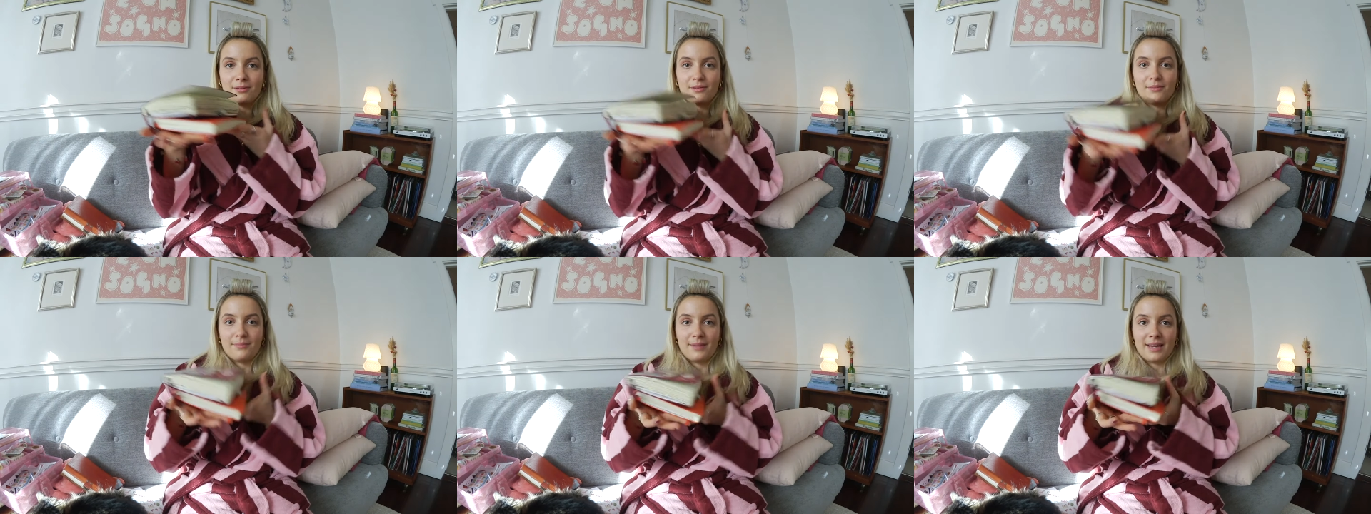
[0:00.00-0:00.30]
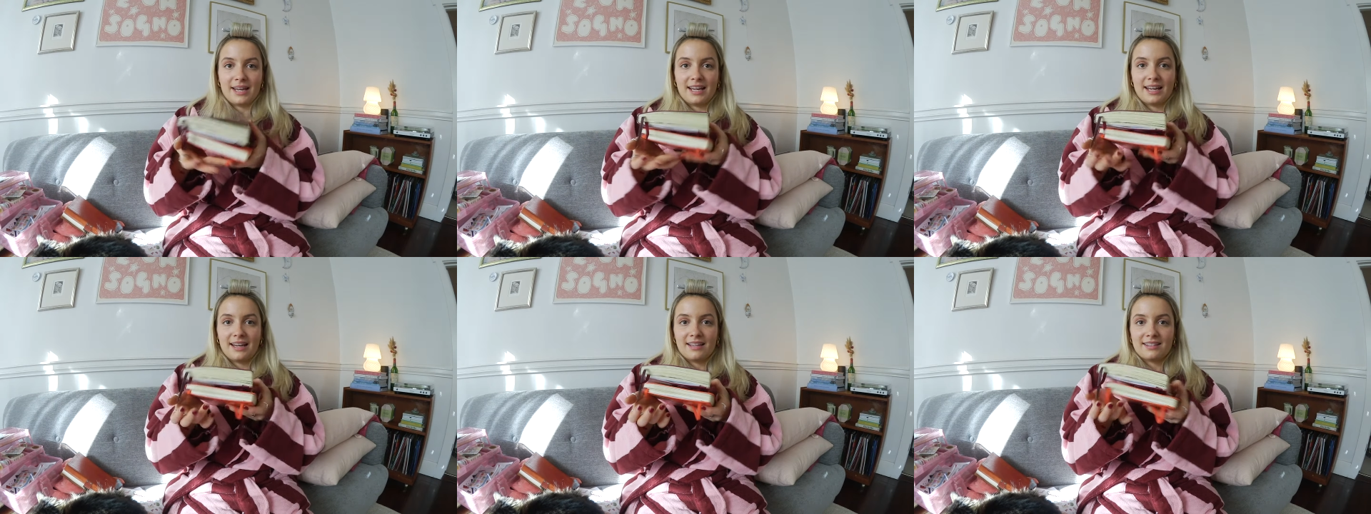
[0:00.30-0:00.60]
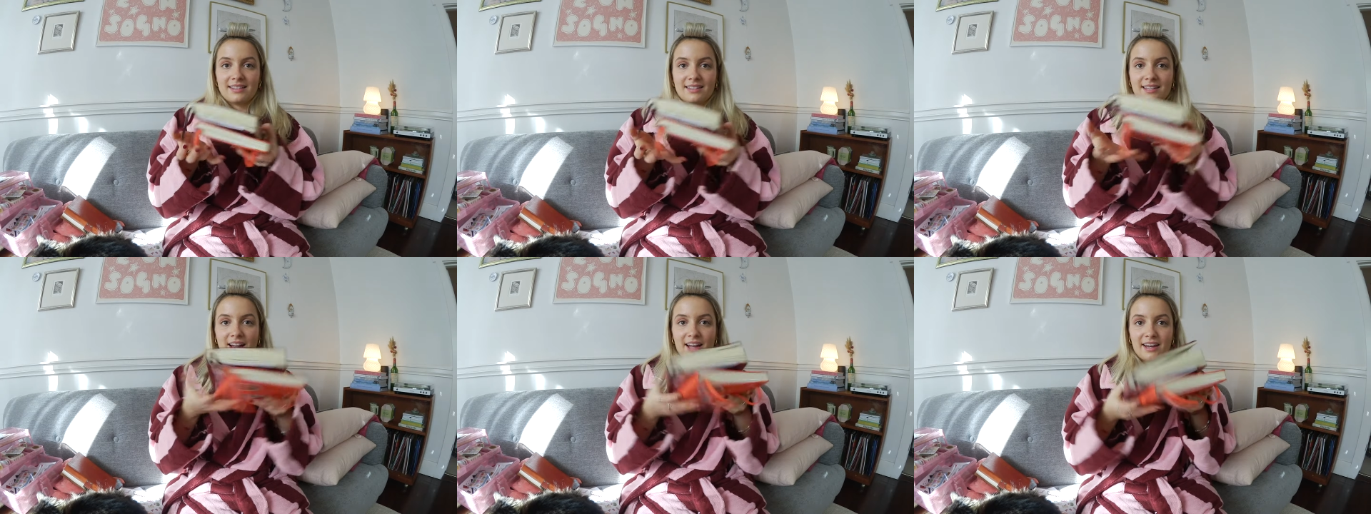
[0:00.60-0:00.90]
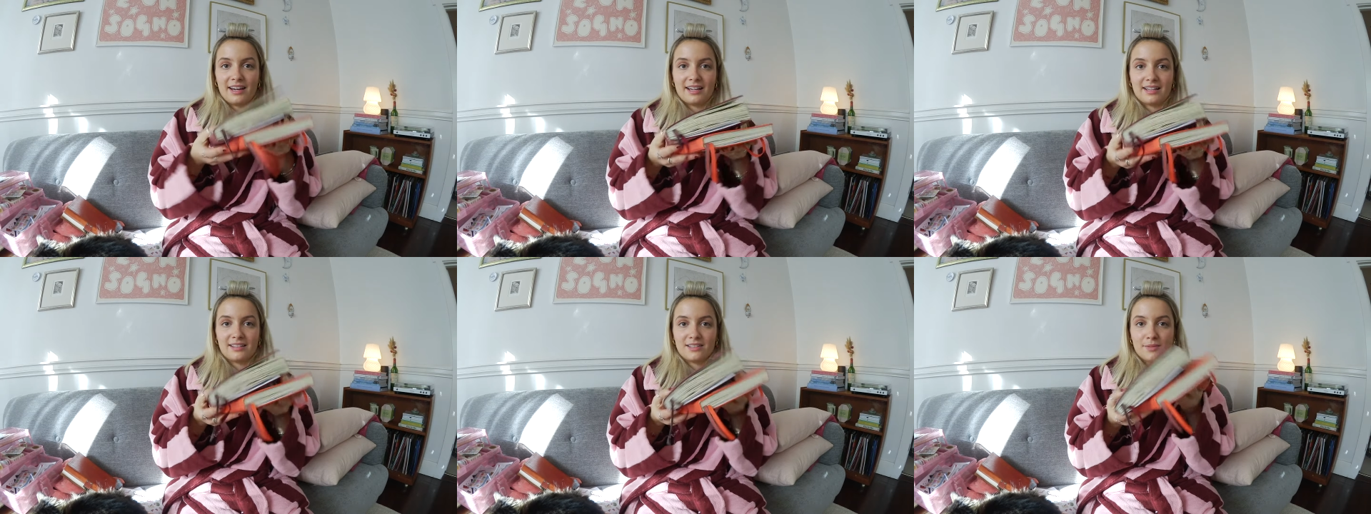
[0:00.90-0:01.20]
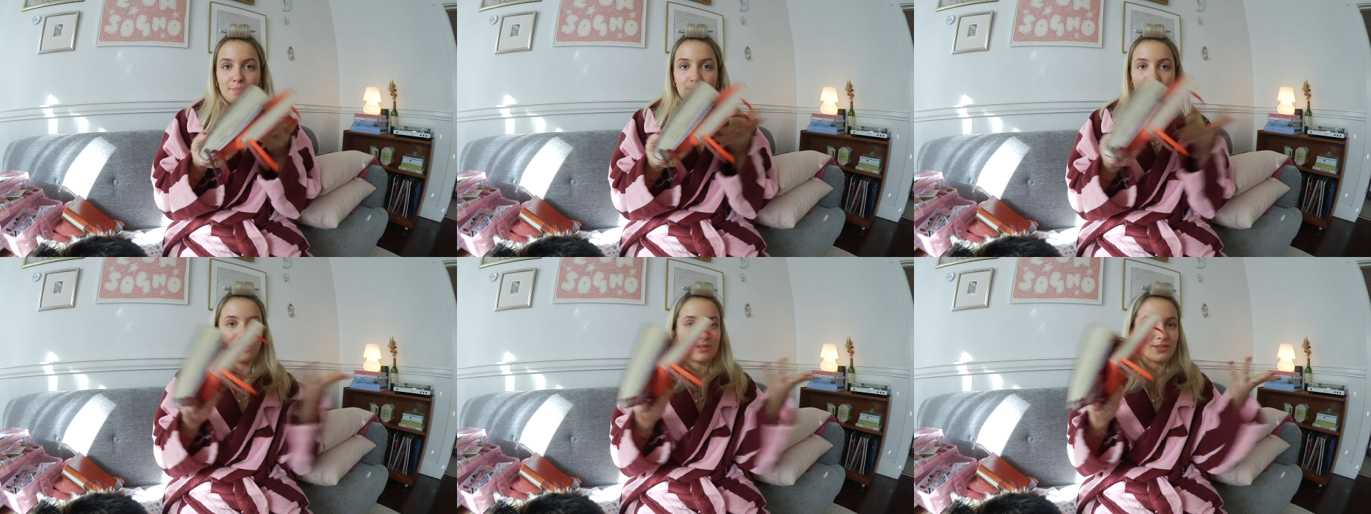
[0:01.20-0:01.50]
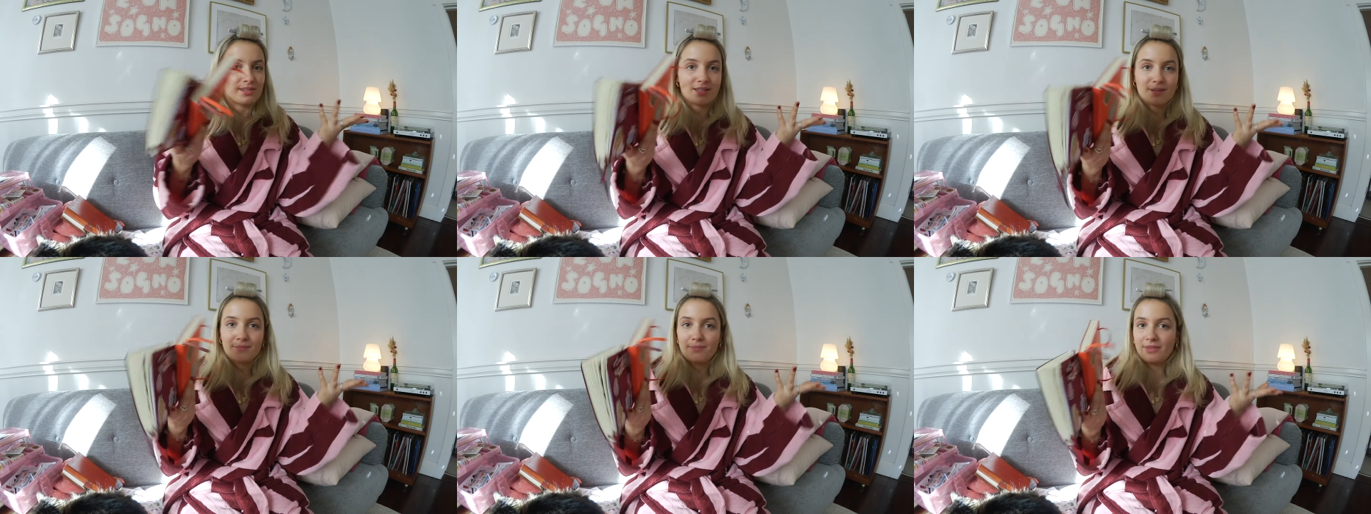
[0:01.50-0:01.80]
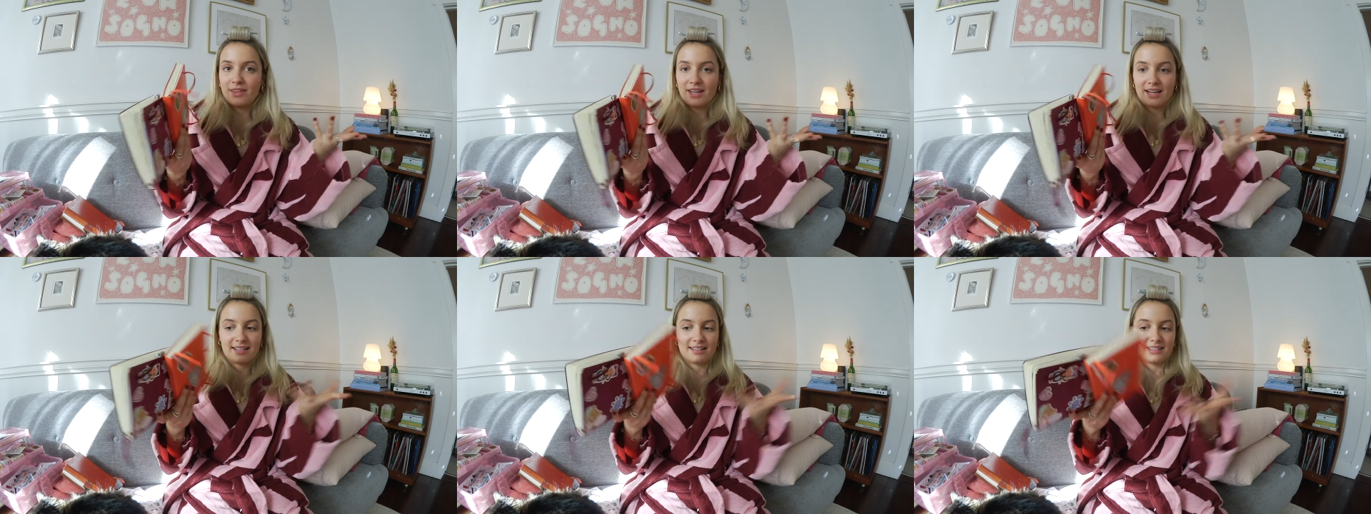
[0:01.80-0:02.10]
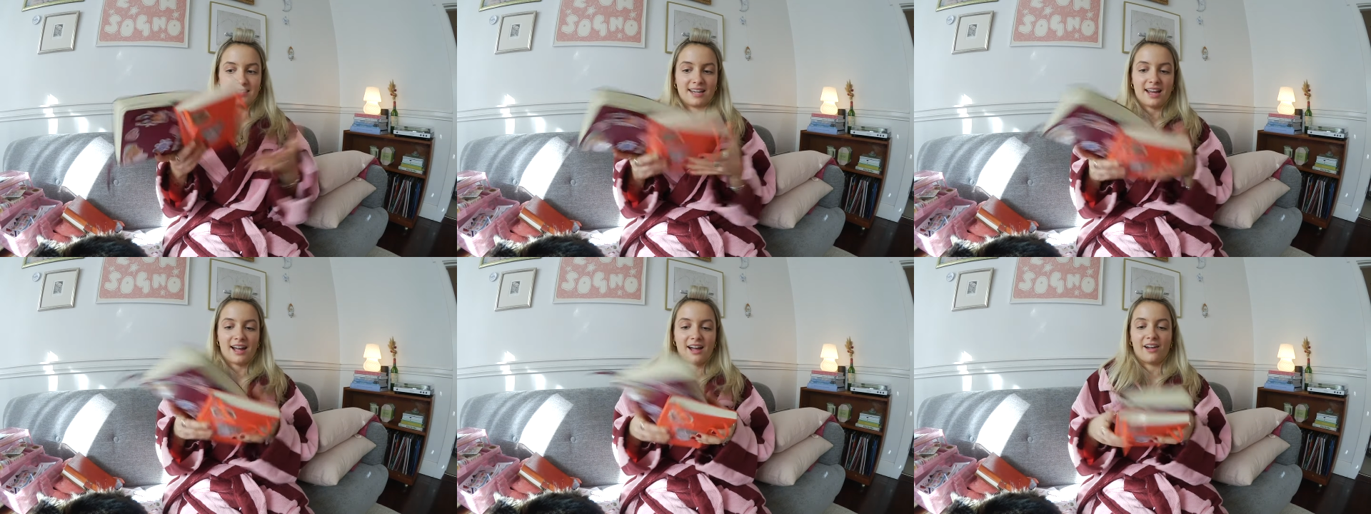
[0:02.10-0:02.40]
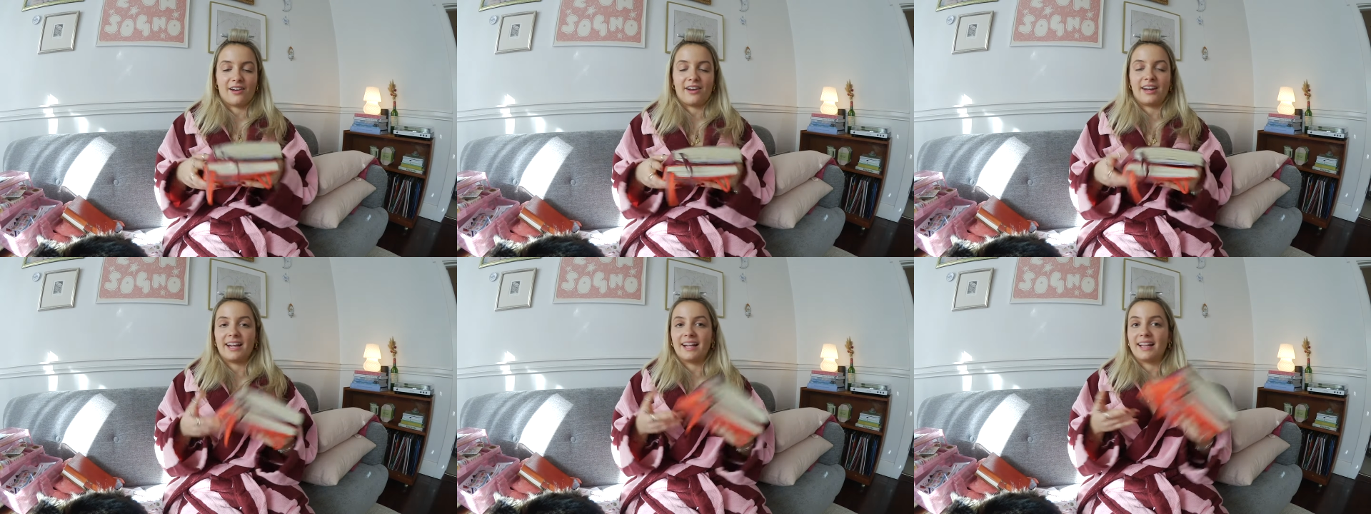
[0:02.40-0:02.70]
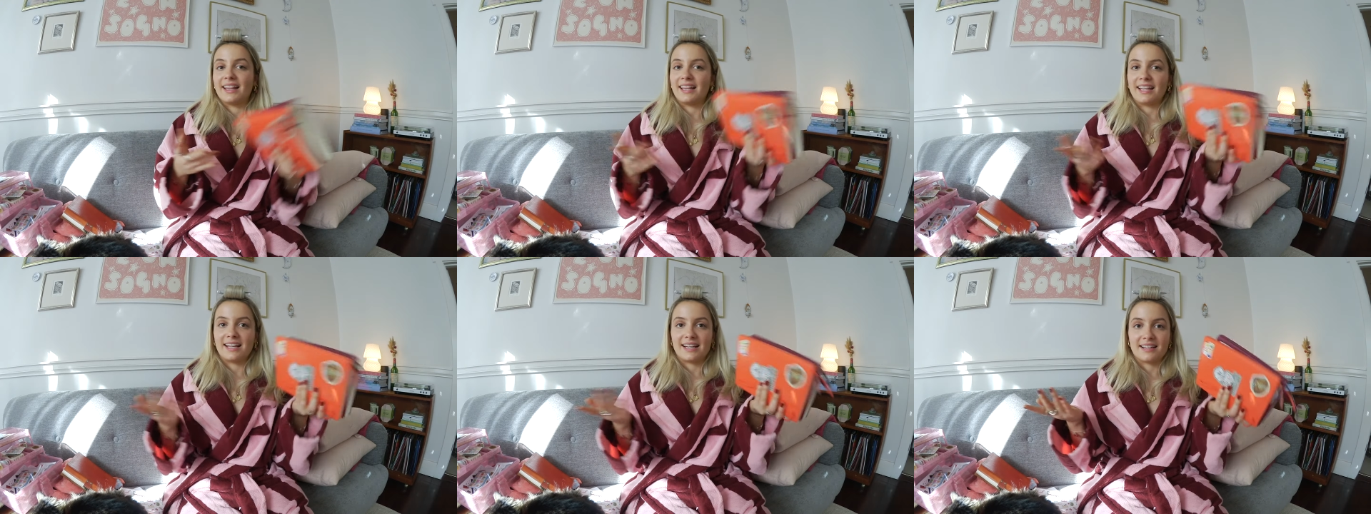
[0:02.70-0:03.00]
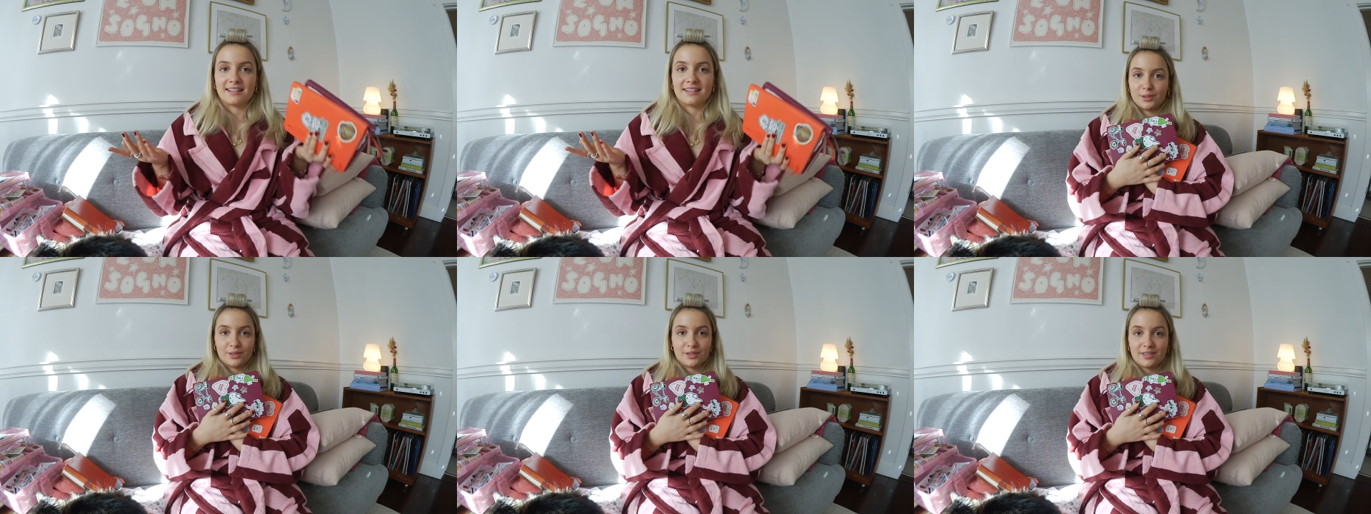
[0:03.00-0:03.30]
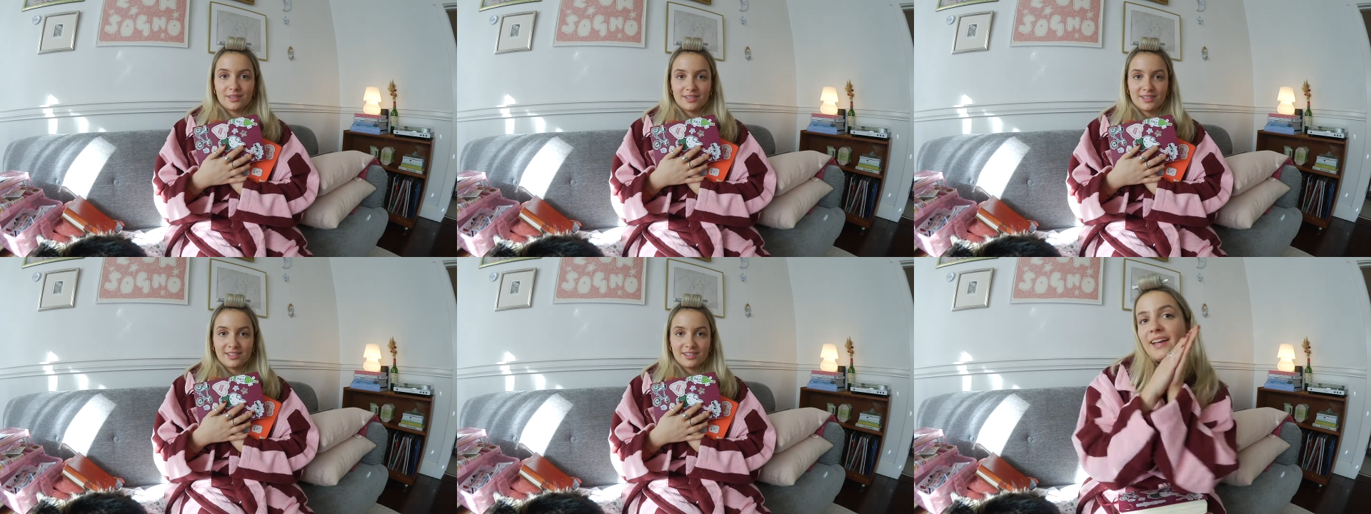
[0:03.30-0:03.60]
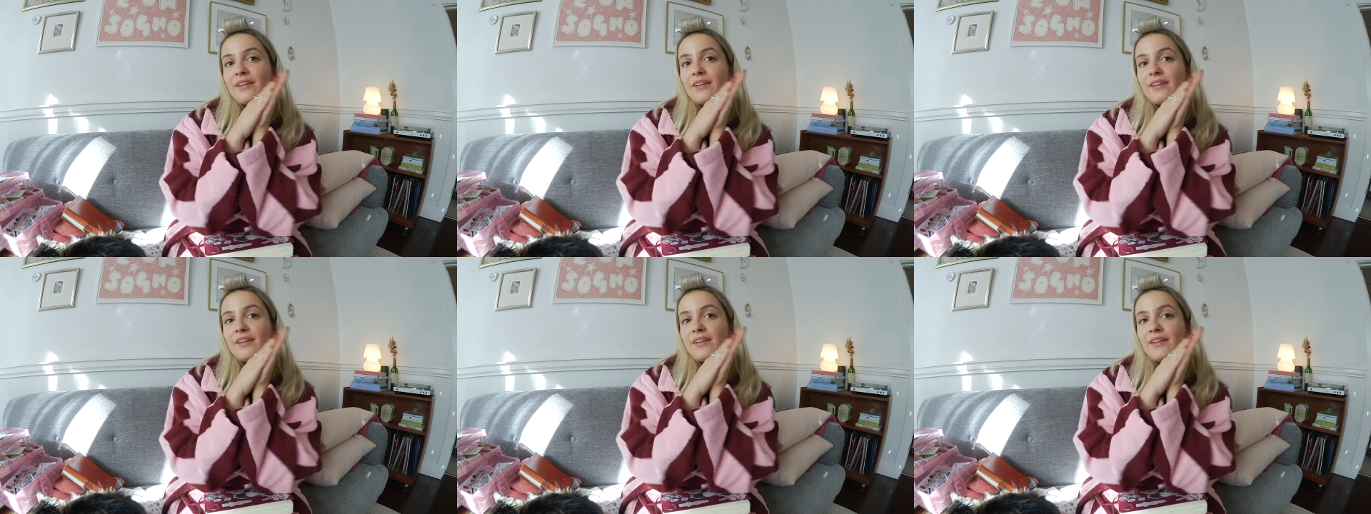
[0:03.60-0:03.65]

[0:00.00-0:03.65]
me starting to put some things down in these books.